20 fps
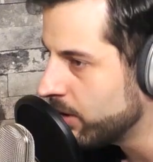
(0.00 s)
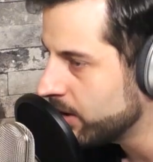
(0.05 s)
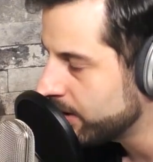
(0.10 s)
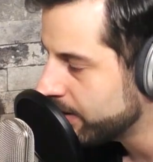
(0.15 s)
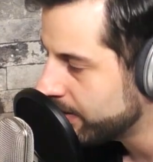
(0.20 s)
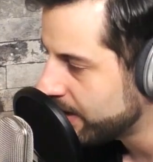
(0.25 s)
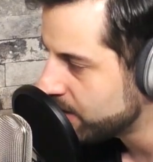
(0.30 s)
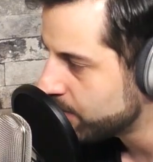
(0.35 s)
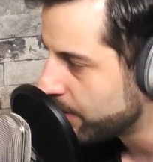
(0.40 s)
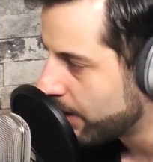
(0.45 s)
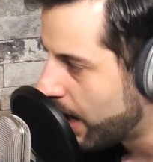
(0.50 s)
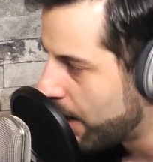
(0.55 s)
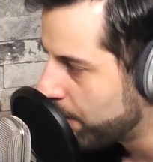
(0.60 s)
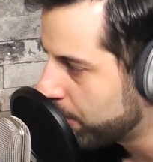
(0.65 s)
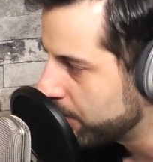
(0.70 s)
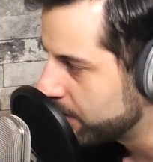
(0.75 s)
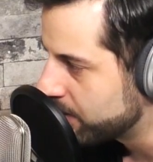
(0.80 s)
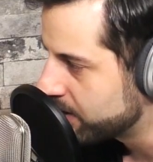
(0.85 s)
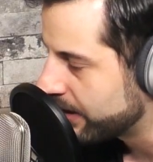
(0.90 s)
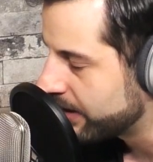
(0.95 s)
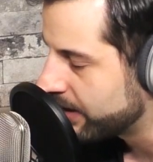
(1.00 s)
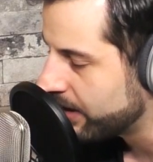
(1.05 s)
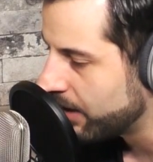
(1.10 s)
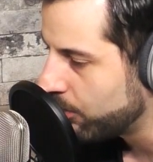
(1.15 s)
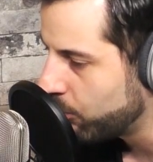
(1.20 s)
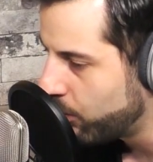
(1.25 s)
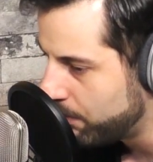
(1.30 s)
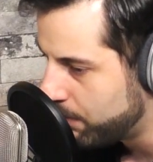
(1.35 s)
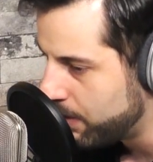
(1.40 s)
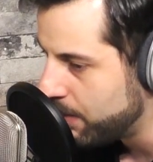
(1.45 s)
one of the things about opera is like
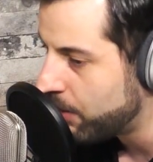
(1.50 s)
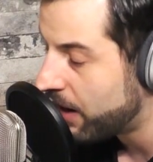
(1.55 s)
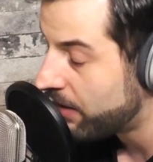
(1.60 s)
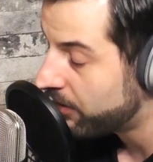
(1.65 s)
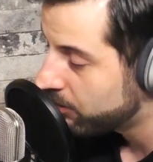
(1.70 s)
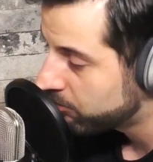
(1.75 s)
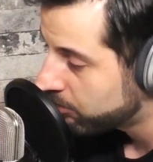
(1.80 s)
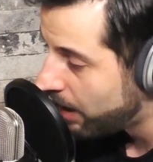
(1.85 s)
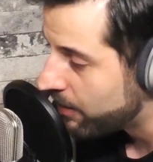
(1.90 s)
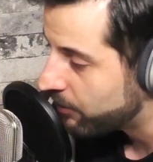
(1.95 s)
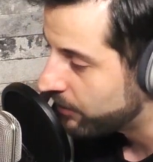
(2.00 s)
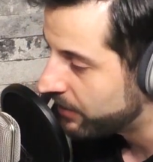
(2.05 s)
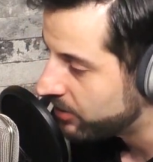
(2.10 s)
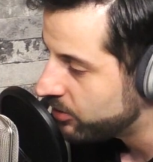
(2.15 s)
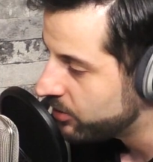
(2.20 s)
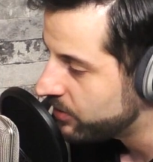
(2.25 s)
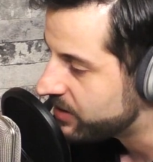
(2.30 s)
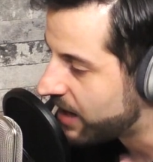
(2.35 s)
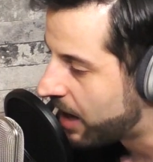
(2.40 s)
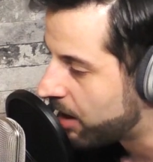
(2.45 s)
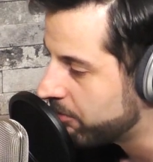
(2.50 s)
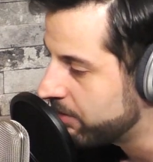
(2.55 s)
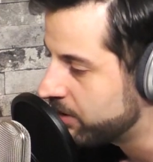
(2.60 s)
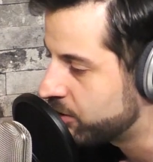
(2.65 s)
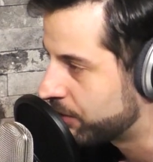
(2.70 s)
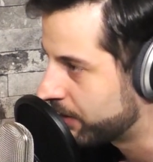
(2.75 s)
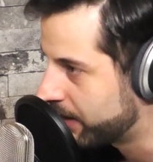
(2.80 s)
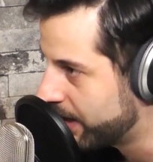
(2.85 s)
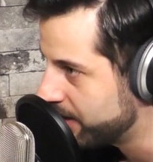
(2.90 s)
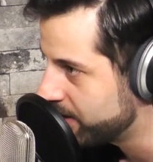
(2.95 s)
when people, and they're right, when they do these outreach
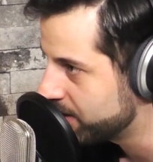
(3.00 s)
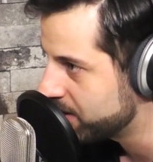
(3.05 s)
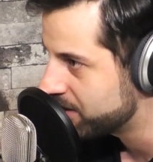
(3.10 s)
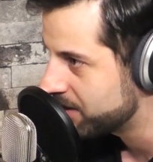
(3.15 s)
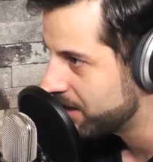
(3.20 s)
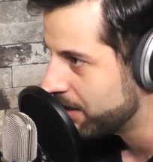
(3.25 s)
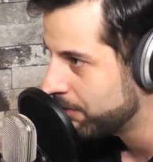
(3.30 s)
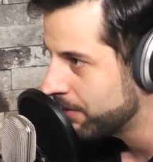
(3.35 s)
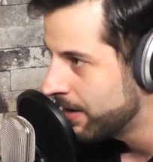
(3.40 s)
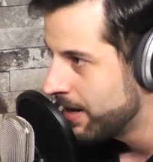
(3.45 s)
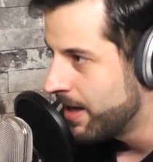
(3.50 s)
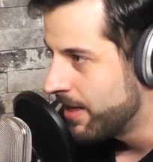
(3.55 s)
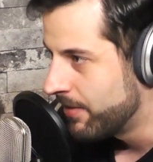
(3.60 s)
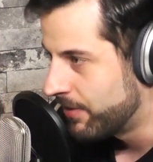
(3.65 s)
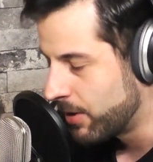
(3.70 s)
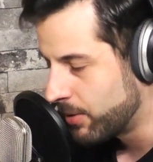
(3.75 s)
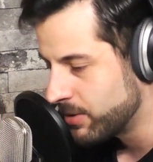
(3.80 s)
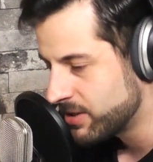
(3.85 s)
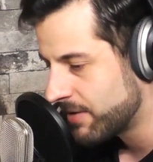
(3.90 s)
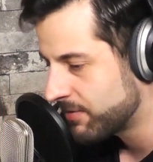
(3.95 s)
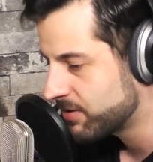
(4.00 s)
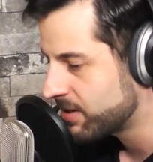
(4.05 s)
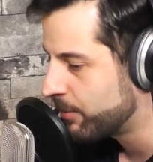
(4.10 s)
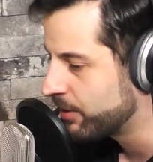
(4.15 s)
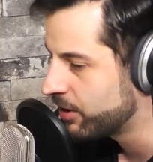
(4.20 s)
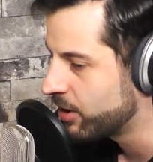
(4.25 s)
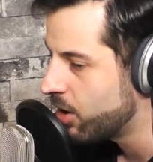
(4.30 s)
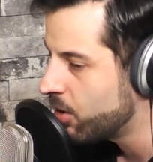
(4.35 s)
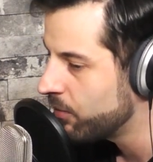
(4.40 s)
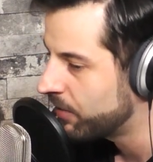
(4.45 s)
for kids and stuff, they always have
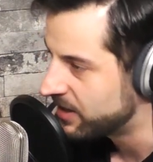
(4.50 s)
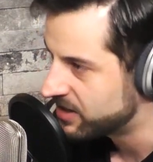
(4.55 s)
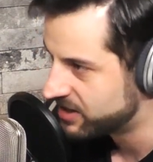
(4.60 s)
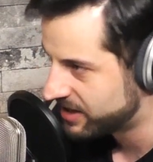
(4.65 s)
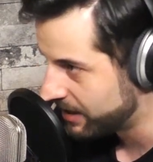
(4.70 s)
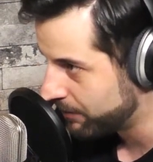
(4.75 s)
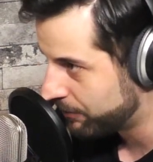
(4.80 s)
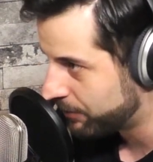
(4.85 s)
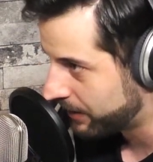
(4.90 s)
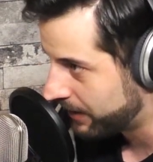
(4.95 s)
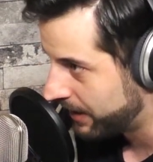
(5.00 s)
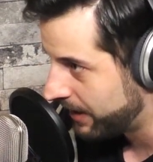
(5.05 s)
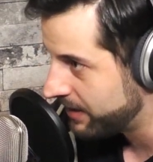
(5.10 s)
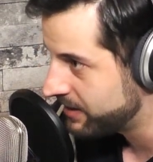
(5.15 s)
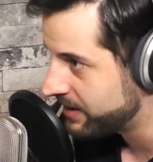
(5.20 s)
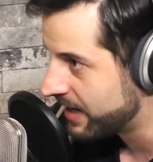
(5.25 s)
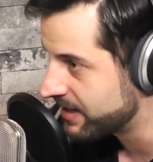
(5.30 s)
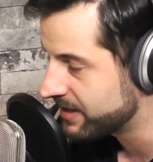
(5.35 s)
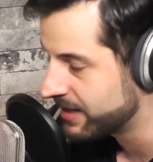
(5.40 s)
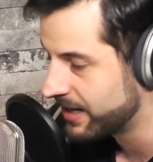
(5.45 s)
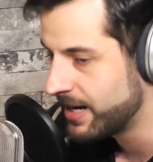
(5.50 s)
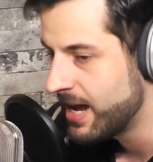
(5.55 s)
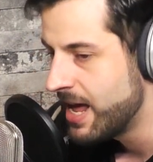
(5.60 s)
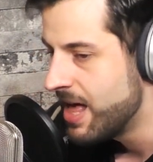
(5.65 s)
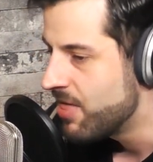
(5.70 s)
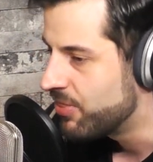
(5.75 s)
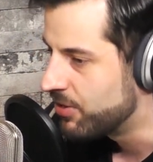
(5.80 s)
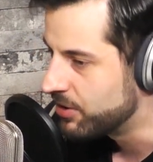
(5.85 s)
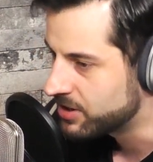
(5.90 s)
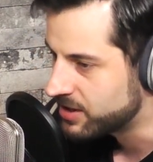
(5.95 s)
someone go, they sing for kids, and it's like
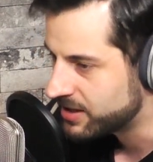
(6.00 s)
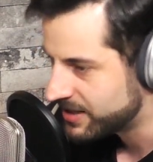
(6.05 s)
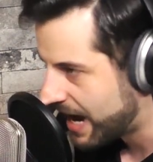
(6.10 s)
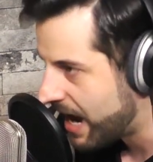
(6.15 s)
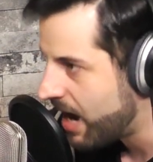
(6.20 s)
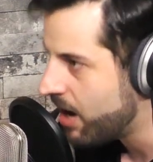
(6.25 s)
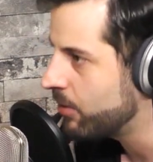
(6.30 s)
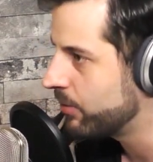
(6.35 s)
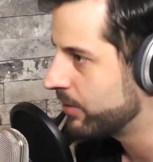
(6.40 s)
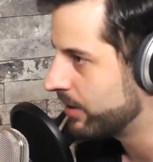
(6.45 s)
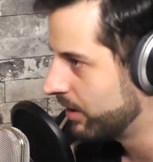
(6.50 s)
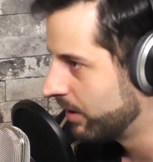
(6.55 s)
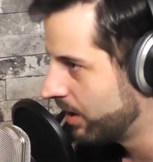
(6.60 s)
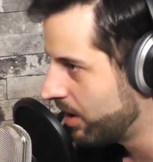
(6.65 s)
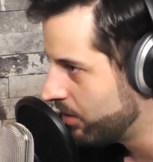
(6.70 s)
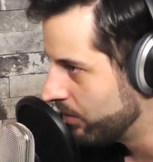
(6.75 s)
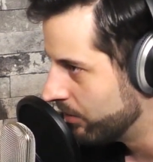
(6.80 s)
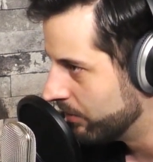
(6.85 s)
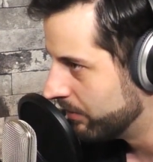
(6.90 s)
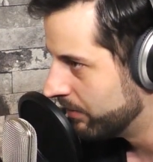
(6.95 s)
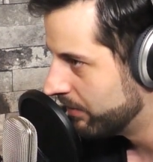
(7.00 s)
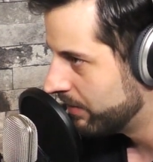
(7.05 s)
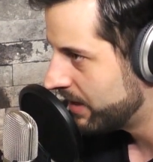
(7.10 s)
the sound alone